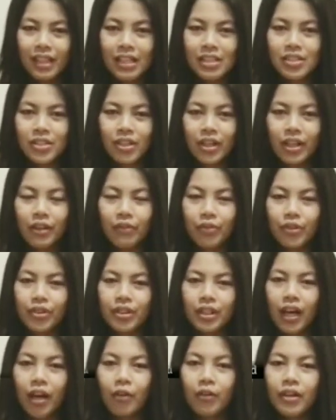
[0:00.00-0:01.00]
So if you
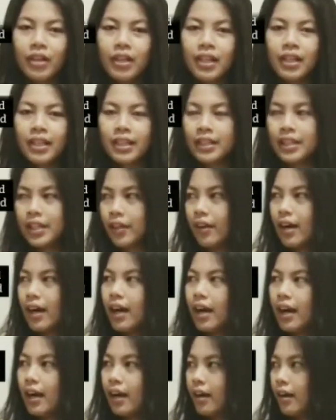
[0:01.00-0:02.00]
know there
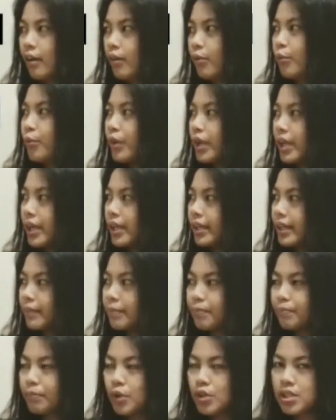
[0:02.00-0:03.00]
are weak
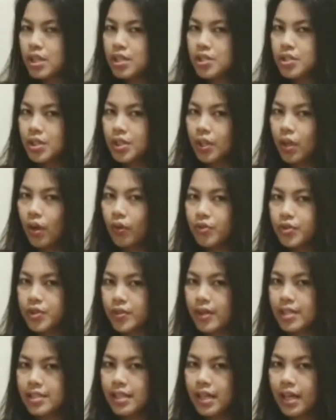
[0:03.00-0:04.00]
position of
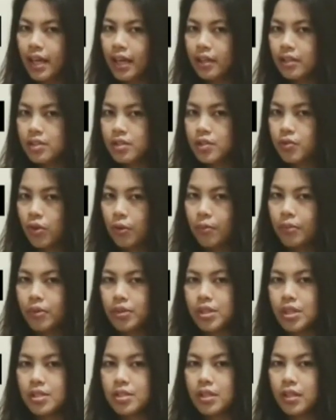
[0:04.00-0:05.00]
stress and strong
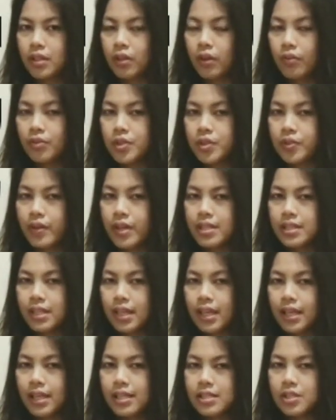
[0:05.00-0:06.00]
position of stress,
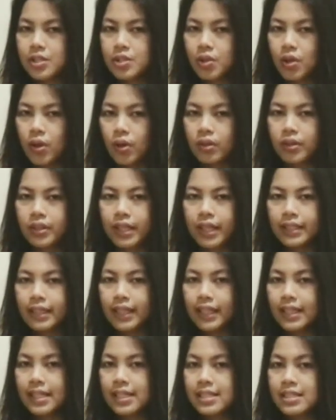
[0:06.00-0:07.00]
it is shown that
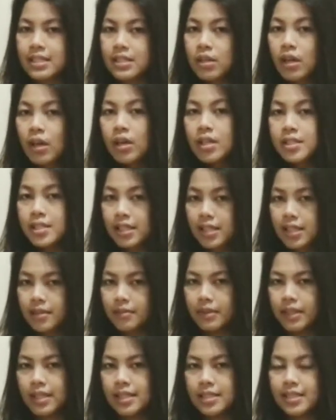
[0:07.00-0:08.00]
it is
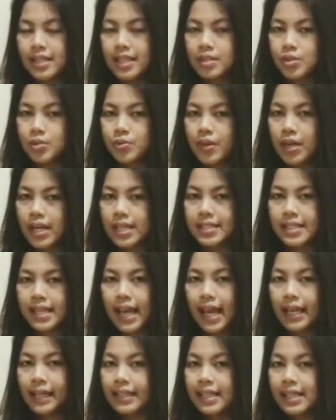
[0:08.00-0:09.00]
syllables it's stressed
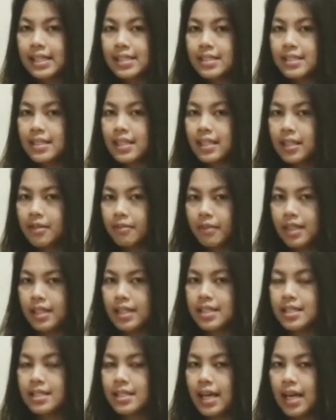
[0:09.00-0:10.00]
and this syllable
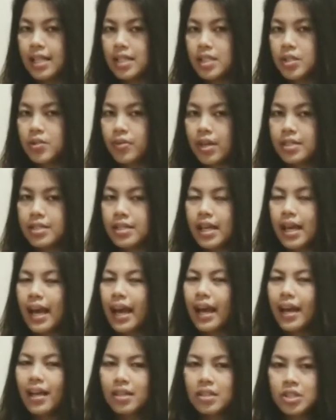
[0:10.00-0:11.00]
is unstressed.
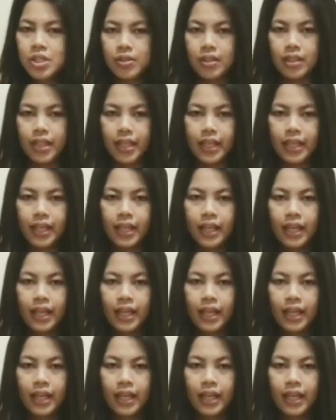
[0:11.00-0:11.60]
Actually,